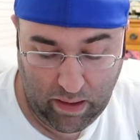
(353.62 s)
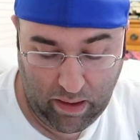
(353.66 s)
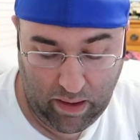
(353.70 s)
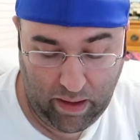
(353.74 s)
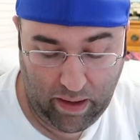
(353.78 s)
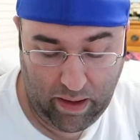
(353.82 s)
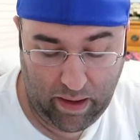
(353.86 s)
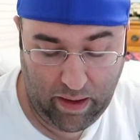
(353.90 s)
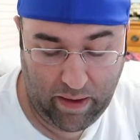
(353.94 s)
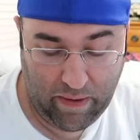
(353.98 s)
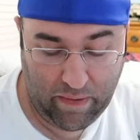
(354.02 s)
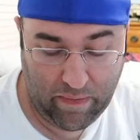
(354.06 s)

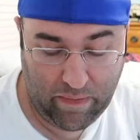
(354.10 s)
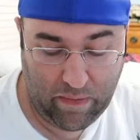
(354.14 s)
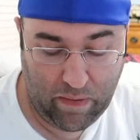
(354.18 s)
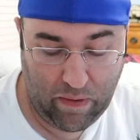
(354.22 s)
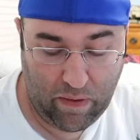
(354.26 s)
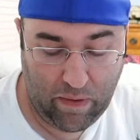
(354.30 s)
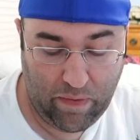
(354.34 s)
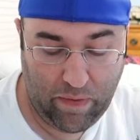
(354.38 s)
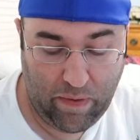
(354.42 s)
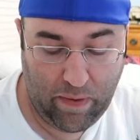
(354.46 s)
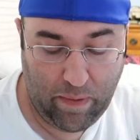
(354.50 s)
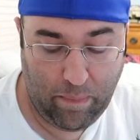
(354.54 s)
And
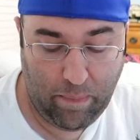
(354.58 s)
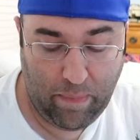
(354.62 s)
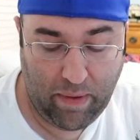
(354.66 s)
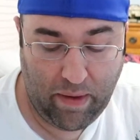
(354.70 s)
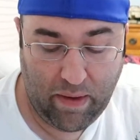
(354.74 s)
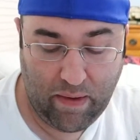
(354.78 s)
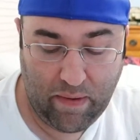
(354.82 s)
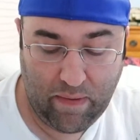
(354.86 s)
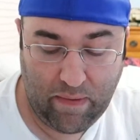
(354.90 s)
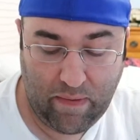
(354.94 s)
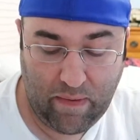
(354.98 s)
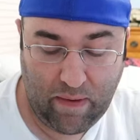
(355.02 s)
so then
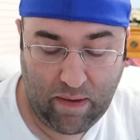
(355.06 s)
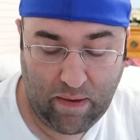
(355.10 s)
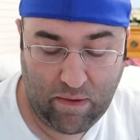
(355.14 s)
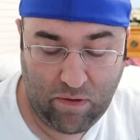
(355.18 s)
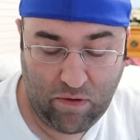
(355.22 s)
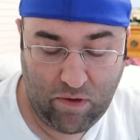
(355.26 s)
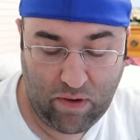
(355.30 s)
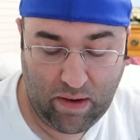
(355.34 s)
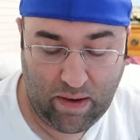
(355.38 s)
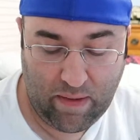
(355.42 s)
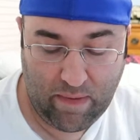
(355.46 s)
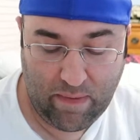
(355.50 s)
Mia
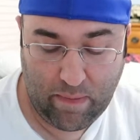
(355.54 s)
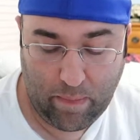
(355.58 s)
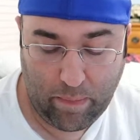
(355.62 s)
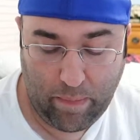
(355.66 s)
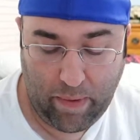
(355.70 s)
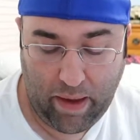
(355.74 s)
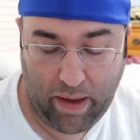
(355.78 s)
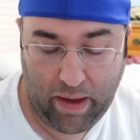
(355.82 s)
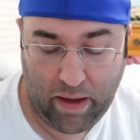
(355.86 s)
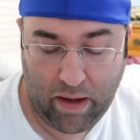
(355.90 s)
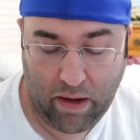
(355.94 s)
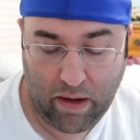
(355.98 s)
says she needs some
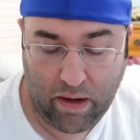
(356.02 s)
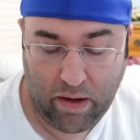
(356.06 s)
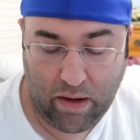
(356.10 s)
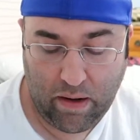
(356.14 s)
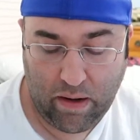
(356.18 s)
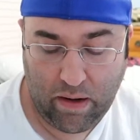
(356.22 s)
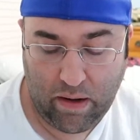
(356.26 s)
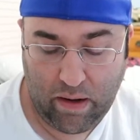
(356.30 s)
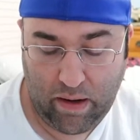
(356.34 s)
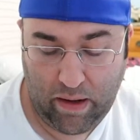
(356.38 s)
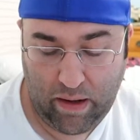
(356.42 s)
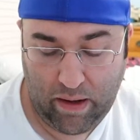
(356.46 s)

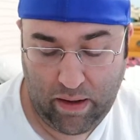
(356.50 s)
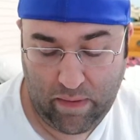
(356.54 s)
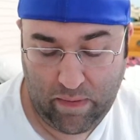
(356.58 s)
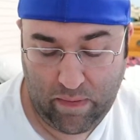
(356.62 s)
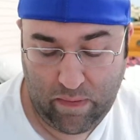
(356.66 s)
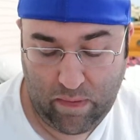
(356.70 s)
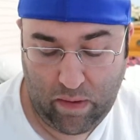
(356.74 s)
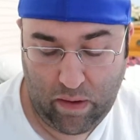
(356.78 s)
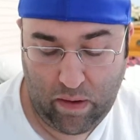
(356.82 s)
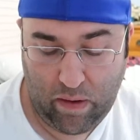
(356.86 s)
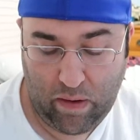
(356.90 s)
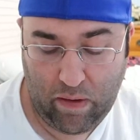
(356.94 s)
air. And
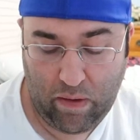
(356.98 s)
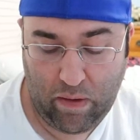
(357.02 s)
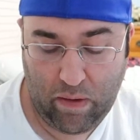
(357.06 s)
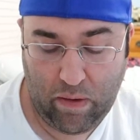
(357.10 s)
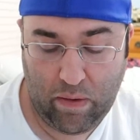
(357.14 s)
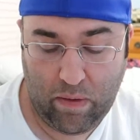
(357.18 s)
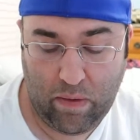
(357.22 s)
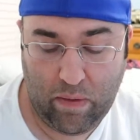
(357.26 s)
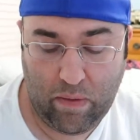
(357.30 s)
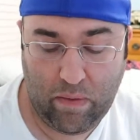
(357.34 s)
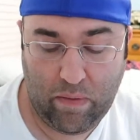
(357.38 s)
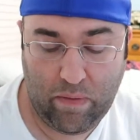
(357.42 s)

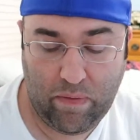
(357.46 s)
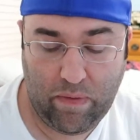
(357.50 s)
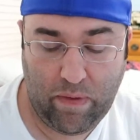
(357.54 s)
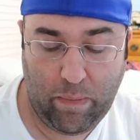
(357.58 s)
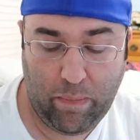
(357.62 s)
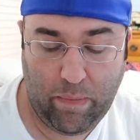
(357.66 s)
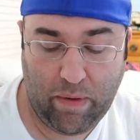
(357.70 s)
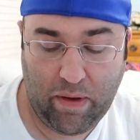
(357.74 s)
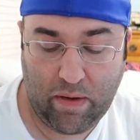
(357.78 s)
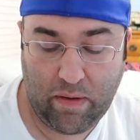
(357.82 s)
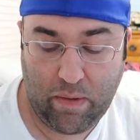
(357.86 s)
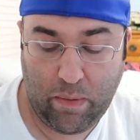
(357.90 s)
so
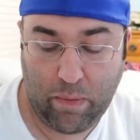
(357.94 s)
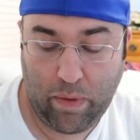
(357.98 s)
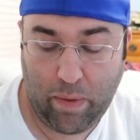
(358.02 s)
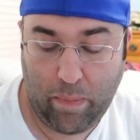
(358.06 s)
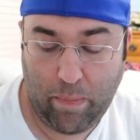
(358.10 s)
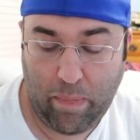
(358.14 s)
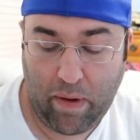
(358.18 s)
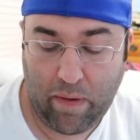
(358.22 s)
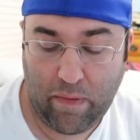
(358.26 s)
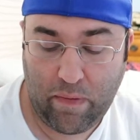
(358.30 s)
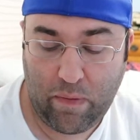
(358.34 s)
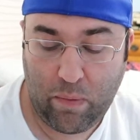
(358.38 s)
then we cut to where the
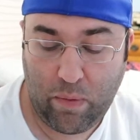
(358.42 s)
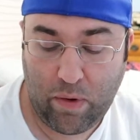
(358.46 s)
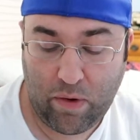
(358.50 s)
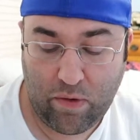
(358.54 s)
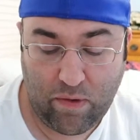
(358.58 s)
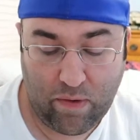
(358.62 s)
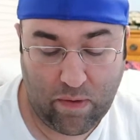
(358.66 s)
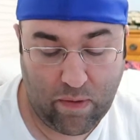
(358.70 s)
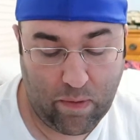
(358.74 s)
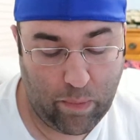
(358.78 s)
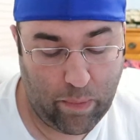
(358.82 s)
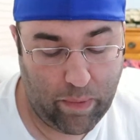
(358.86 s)
boss
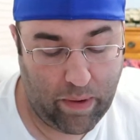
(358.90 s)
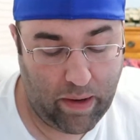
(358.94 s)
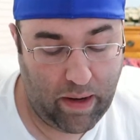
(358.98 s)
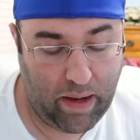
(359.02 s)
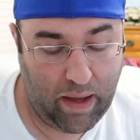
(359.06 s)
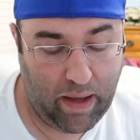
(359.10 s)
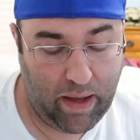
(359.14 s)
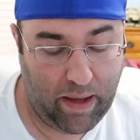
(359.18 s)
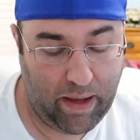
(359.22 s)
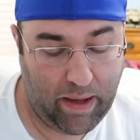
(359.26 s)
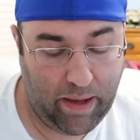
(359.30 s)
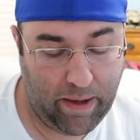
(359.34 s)
questions
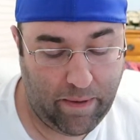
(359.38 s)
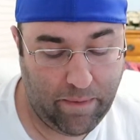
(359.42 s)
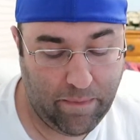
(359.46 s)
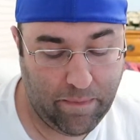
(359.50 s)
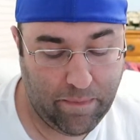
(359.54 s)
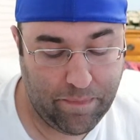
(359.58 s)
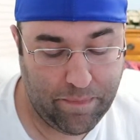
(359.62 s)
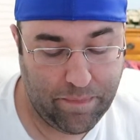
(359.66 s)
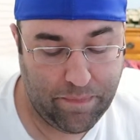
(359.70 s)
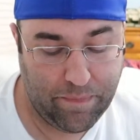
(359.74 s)
Renee